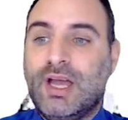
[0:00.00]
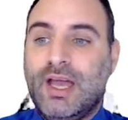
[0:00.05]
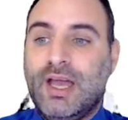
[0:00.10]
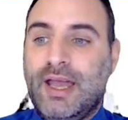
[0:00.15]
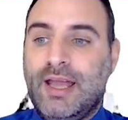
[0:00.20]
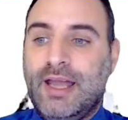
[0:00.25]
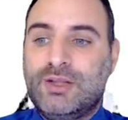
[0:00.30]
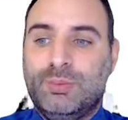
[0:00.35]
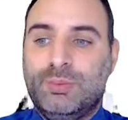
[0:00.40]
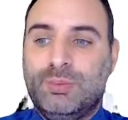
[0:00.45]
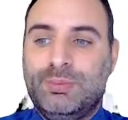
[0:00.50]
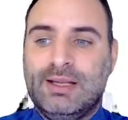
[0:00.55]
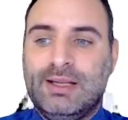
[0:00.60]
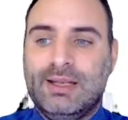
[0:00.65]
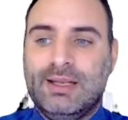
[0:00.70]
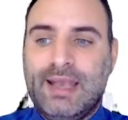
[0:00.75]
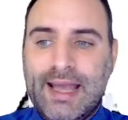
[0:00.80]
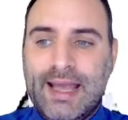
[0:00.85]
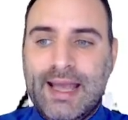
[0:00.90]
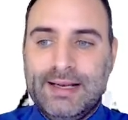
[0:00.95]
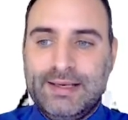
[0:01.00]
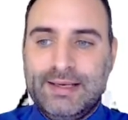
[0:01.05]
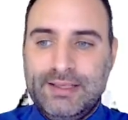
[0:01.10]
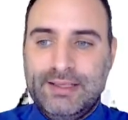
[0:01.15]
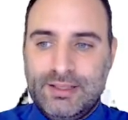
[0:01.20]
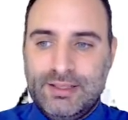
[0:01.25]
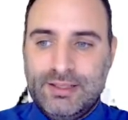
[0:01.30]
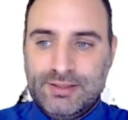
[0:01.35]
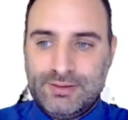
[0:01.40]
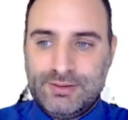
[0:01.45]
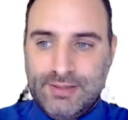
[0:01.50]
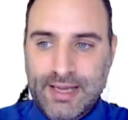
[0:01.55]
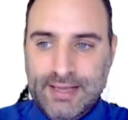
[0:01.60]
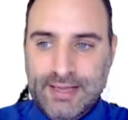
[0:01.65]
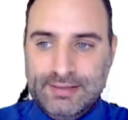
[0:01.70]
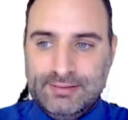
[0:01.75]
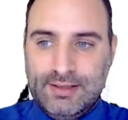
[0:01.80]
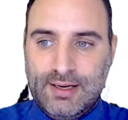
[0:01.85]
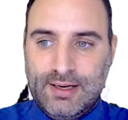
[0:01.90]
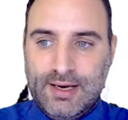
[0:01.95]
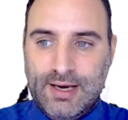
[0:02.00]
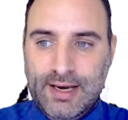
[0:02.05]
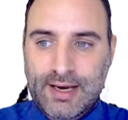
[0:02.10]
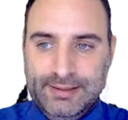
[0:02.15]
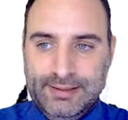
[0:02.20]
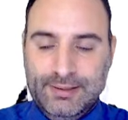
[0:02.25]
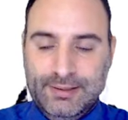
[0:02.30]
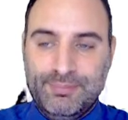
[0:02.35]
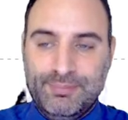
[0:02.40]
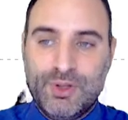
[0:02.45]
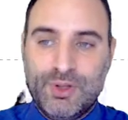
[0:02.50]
it would be unlikely to head higher.